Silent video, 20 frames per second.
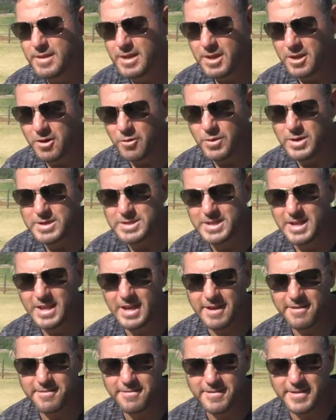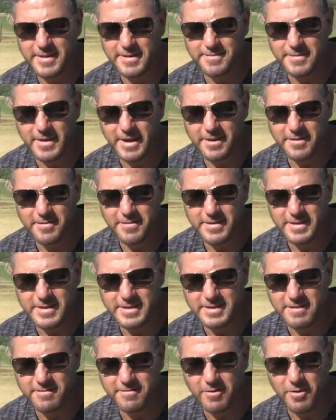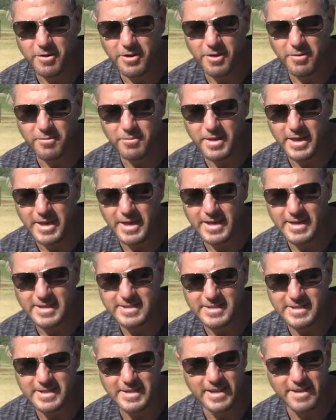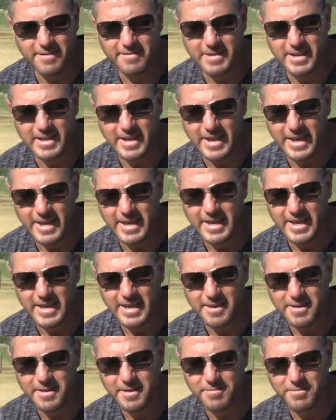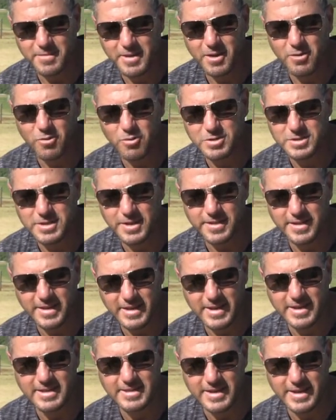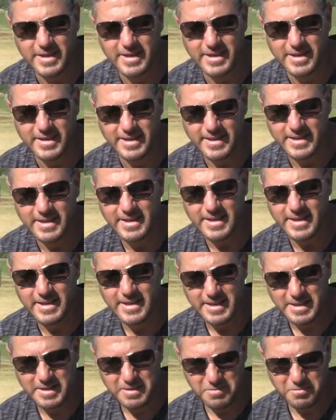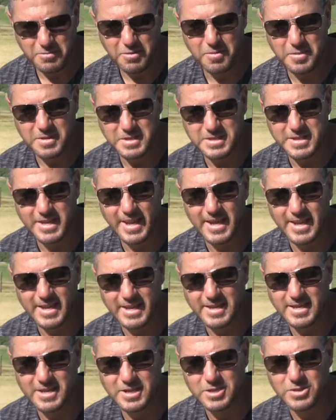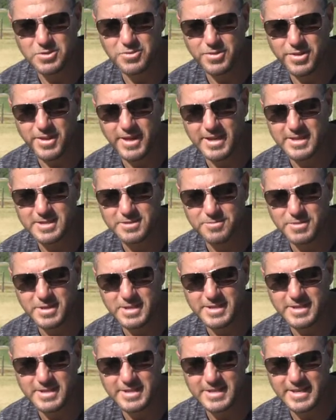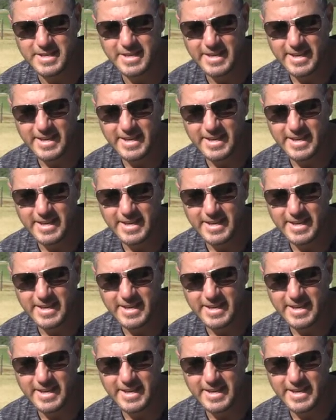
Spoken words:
Yeah, Westlife, out of a Silvano mare. He's a lovely, leggy, big horse. I think he's going to probably stay 2,000 metres.